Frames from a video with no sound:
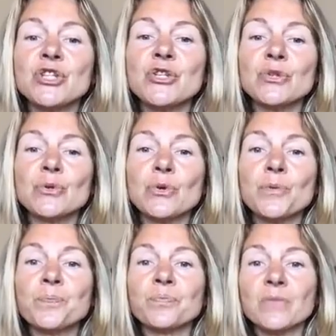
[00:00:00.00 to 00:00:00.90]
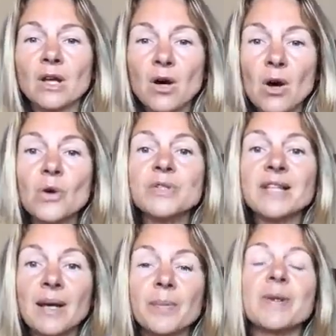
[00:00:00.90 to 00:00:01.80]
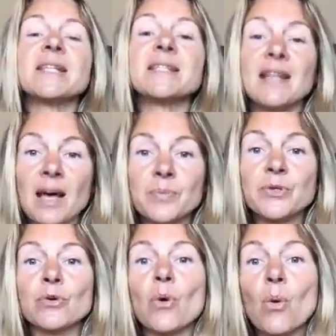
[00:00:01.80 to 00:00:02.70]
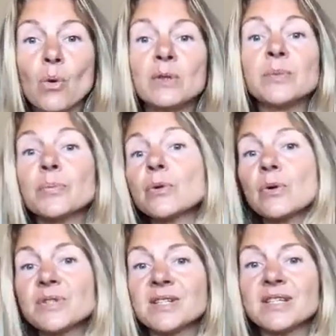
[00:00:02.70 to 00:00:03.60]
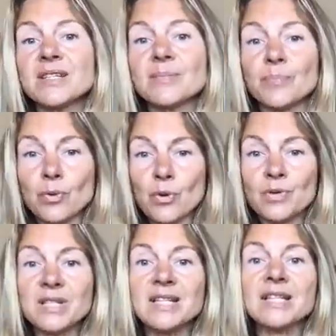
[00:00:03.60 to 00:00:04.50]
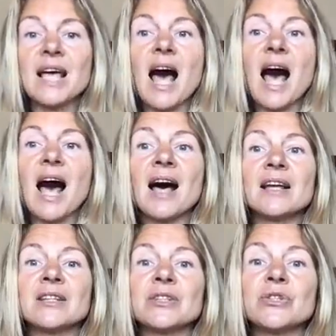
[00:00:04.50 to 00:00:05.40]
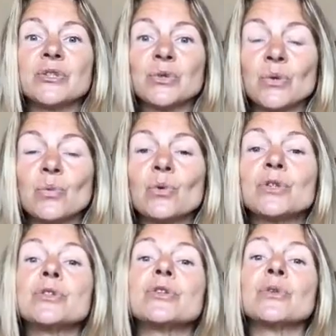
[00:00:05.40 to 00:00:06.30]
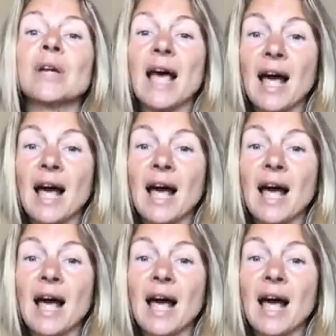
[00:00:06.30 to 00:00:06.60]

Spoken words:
to go step by step through all the process and do what you